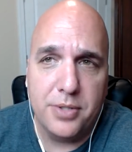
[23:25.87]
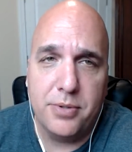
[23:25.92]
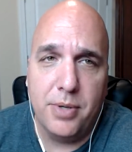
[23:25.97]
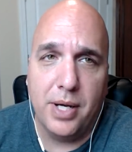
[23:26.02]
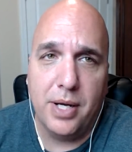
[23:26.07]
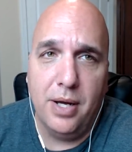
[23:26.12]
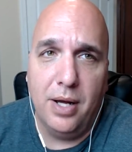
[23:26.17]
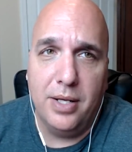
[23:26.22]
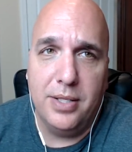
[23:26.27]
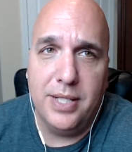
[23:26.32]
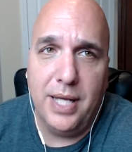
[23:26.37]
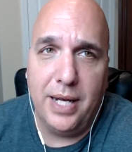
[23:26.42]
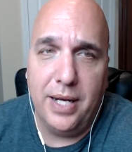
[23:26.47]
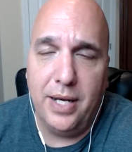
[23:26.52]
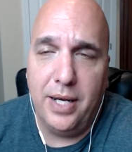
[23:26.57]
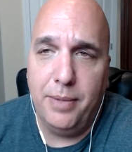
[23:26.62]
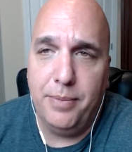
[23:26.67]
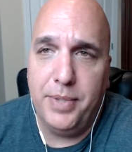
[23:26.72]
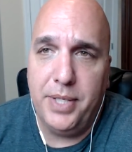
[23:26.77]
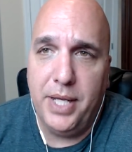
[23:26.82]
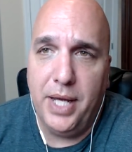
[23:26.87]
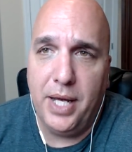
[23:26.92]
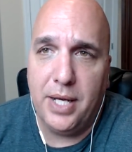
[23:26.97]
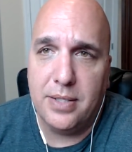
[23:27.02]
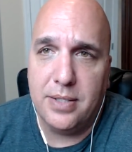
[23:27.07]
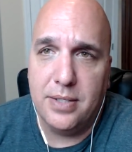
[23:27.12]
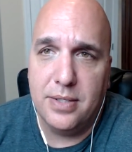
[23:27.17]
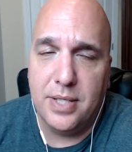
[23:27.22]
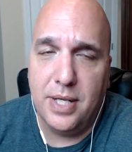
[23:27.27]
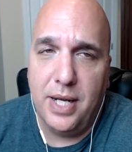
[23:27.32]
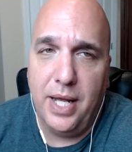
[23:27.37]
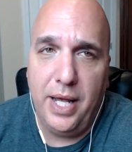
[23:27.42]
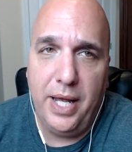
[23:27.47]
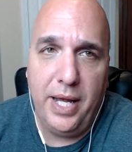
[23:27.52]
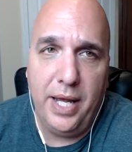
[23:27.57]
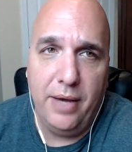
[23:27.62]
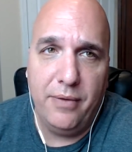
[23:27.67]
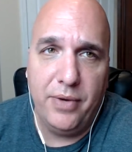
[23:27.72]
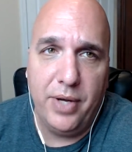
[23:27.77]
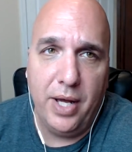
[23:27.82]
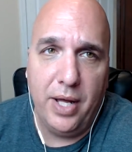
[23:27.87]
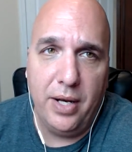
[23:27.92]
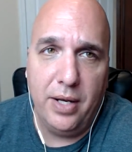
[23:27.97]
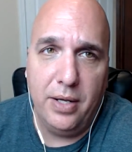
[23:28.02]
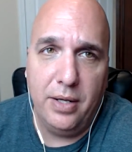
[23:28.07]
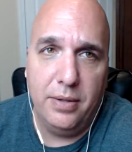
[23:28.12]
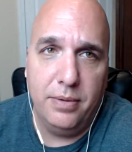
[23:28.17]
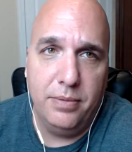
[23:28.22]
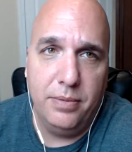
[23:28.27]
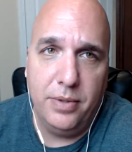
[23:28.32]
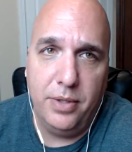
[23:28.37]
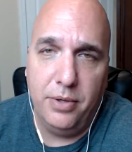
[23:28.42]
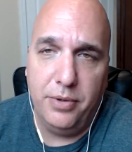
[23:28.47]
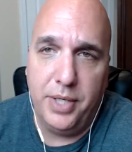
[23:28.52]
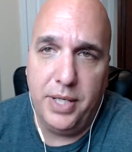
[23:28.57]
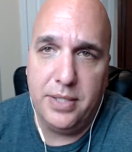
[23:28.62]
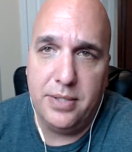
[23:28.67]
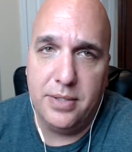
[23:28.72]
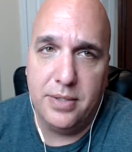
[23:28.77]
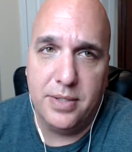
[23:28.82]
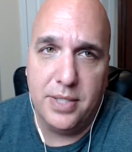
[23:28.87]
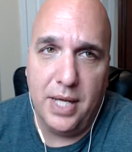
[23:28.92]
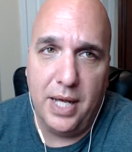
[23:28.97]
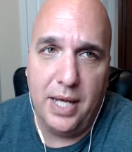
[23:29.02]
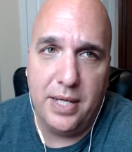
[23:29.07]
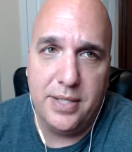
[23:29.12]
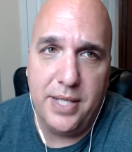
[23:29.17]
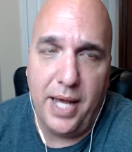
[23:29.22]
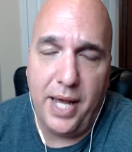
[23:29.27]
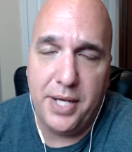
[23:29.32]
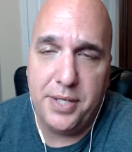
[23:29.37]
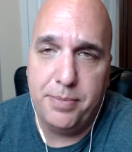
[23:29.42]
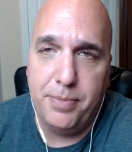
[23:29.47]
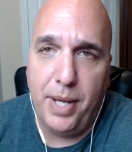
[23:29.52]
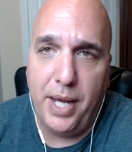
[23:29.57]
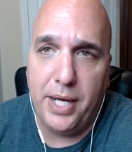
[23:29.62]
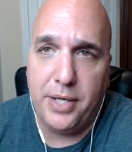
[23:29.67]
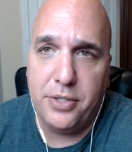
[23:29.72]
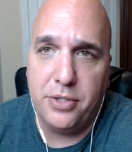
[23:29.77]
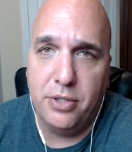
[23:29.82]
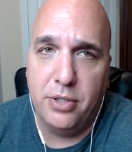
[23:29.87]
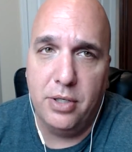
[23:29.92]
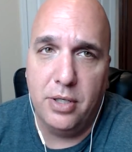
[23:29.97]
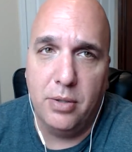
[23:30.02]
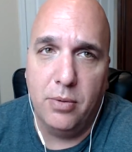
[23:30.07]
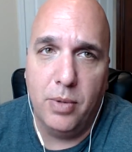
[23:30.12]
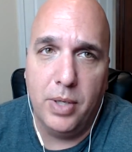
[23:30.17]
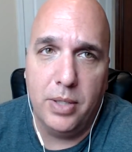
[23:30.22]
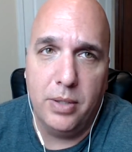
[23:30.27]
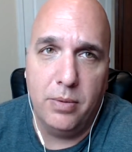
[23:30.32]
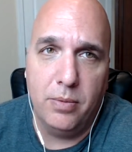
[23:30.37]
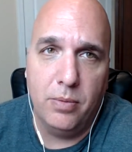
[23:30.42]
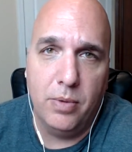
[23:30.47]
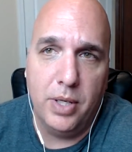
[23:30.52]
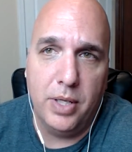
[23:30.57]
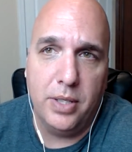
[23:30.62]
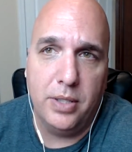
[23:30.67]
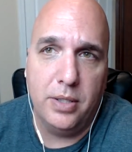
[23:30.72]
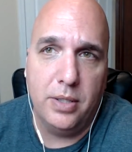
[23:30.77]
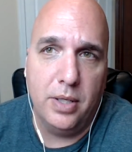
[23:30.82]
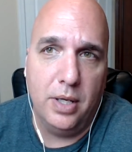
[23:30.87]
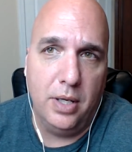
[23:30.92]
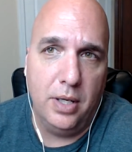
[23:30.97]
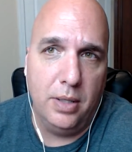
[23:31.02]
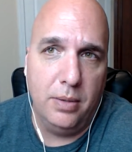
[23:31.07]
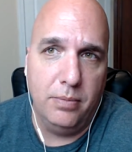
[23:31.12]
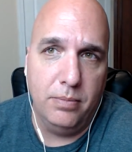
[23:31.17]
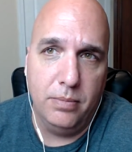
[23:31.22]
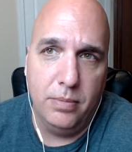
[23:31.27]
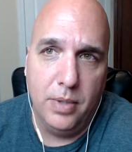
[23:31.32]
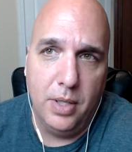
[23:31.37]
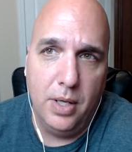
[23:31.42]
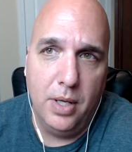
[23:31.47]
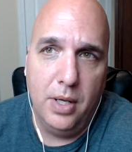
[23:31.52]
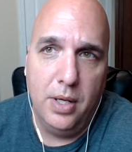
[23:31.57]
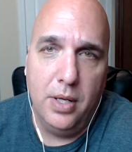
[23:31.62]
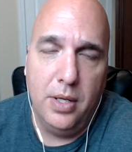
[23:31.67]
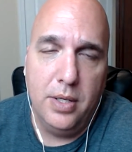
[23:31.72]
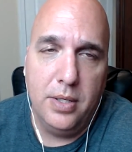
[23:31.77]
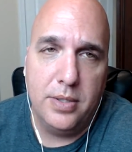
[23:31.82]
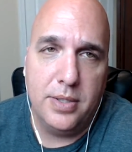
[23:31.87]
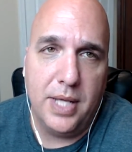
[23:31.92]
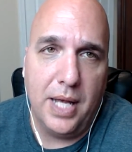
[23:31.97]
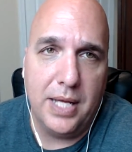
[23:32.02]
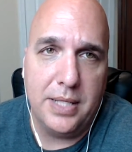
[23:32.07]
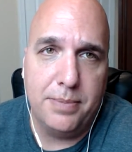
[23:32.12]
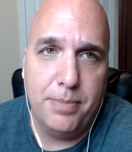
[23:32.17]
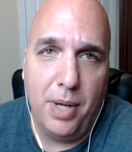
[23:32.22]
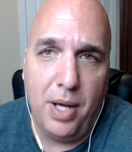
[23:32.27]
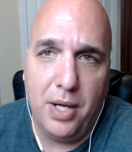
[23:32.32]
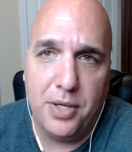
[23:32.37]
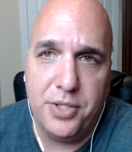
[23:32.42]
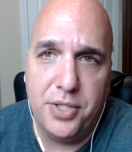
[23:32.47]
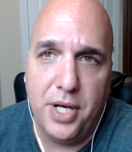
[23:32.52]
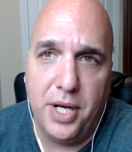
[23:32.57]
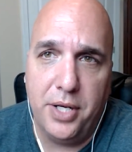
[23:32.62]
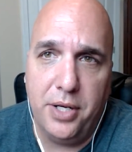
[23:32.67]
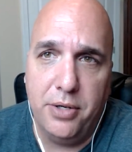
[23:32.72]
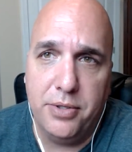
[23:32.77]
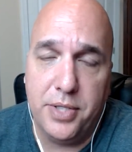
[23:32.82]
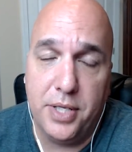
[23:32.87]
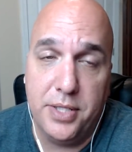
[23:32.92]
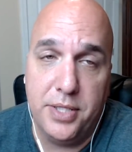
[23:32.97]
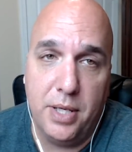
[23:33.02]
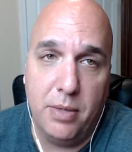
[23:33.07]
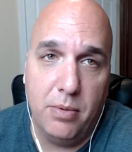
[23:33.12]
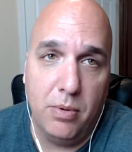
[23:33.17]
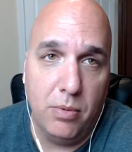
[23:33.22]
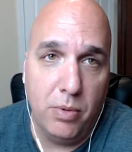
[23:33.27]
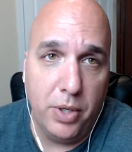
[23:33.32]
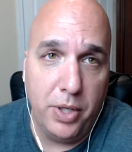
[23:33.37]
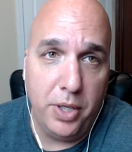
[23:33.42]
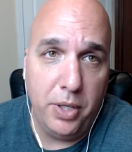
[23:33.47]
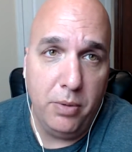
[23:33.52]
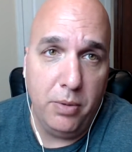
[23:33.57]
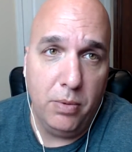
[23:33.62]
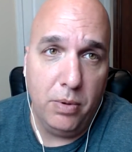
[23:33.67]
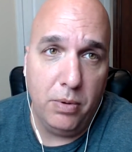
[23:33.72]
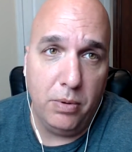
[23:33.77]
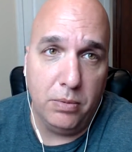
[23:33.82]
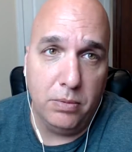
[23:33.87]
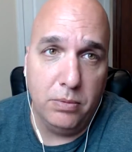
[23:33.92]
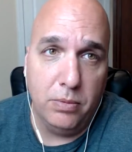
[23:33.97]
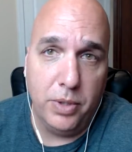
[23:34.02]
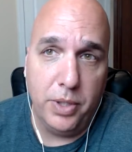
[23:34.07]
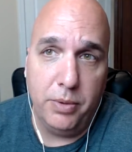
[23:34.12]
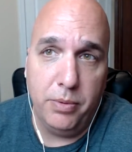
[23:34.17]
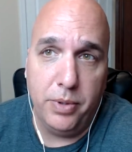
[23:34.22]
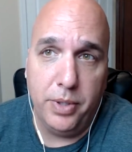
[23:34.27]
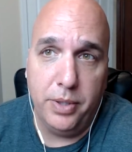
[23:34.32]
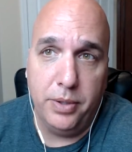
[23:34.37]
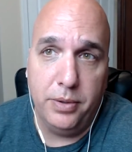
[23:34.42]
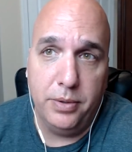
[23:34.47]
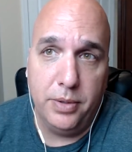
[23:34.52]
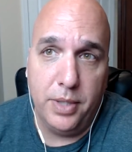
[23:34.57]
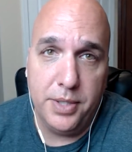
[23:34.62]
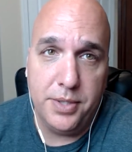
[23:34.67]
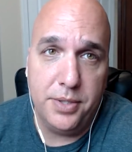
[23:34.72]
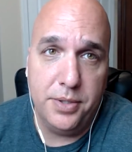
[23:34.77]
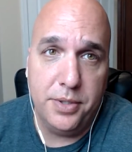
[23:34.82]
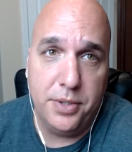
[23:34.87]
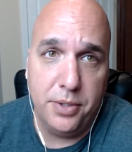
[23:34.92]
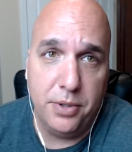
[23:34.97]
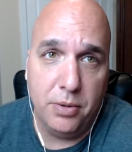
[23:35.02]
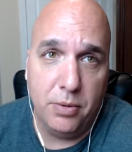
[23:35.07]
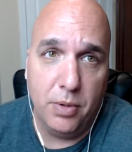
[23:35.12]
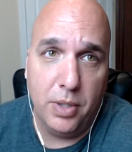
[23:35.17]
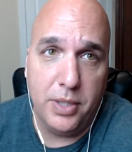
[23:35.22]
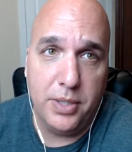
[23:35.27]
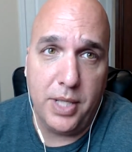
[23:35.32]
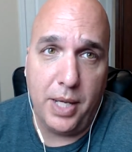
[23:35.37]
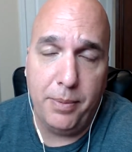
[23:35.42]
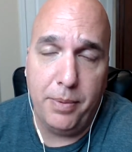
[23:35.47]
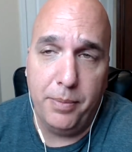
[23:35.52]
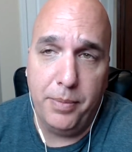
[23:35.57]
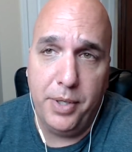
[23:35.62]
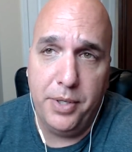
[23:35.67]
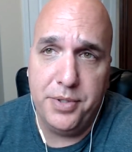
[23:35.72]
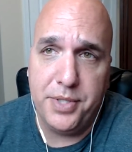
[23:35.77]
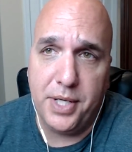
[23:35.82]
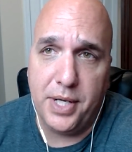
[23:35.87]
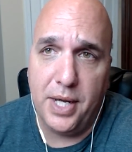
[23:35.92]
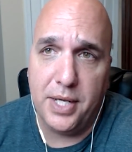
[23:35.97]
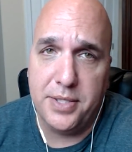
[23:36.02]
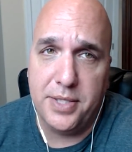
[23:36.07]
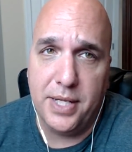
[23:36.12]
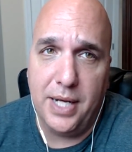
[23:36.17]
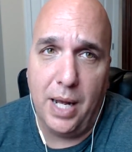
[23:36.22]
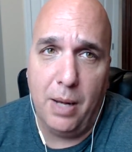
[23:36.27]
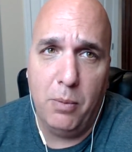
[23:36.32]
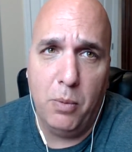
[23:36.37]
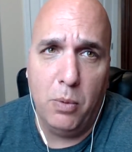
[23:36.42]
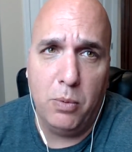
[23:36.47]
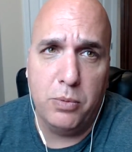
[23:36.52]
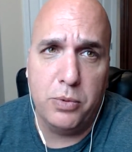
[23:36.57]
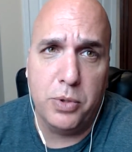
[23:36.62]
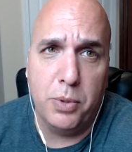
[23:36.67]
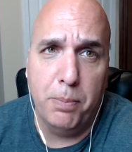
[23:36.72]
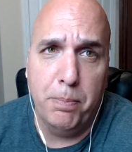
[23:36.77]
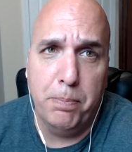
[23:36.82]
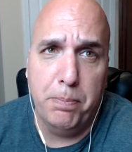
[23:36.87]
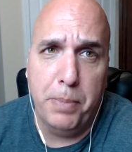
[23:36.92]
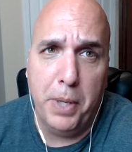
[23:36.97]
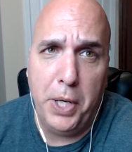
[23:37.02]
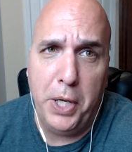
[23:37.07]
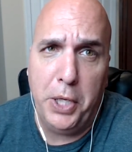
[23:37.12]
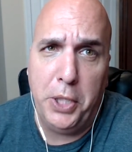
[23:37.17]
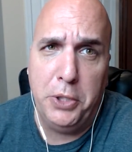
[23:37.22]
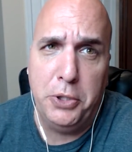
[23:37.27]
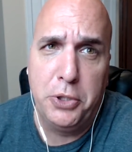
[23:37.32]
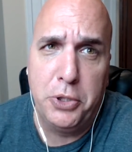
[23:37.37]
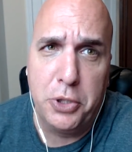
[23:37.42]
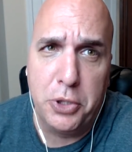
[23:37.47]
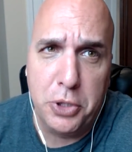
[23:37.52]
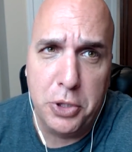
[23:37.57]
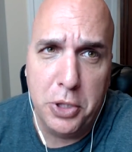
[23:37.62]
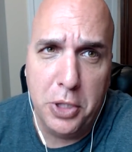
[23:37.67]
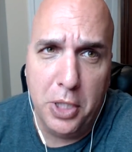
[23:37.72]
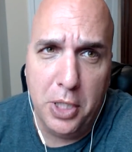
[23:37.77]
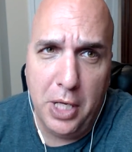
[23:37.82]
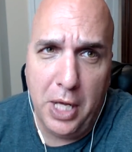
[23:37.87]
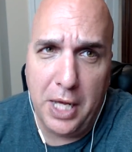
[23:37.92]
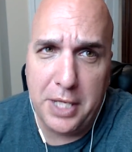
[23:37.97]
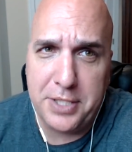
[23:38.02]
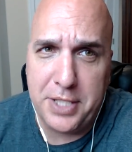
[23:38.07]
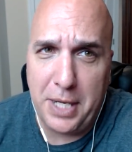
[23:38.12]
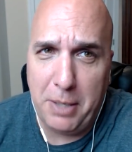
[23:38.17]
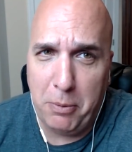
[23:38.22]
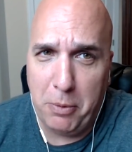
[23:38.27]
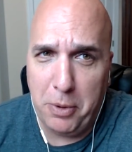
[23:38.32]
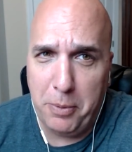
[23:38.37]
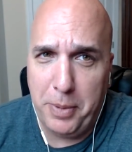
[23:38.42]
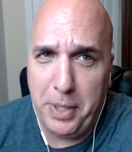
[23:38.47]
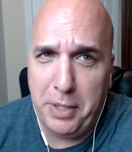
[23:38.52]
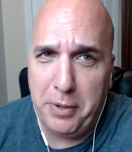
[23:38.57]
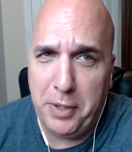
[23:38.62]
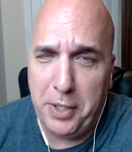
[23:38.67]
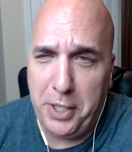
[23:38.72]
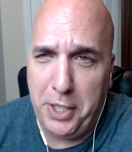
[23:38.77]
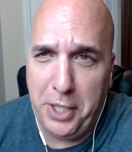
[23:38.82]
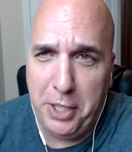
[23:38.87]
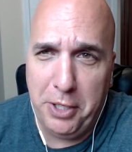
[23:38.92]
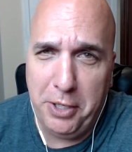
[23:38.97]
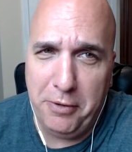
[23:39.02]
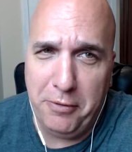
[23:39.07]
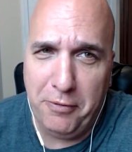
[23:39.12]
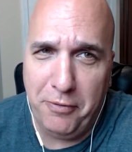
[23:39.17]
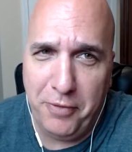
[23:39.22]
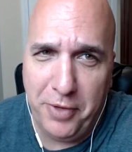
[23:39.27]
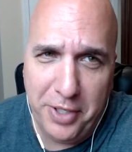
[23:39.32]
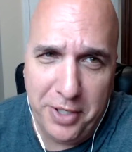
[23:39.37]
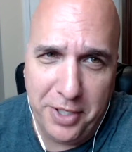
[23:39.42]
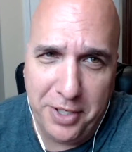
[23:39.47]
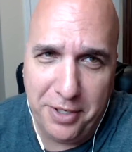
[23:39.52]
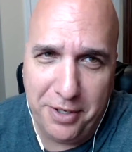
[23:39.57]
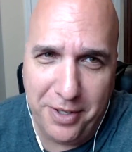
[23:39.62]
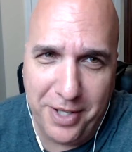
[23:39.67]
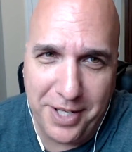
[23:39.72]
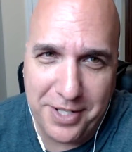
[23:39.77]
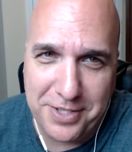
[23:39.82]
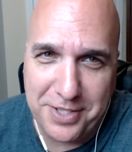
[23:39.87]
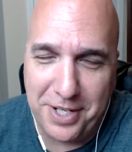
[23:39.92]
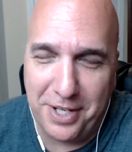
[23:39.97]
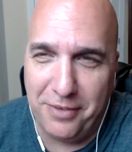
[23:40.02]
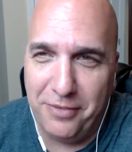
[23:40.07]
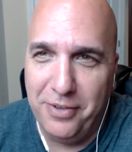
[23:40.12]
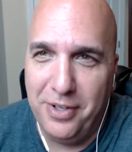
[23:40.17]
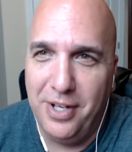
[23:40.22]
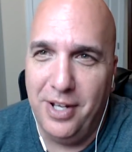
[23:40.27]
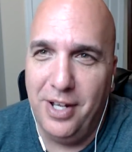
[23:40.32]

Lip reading: So I contacted MTX and said, "Hey, I've got a decent size hatchback trunk. What size box should I use?" They said, "Well, what do you want? What do you want to listen to, or what type of music?" I said, "I want some bass." I said, "I want to be able to hear it and feel it and all that stuff."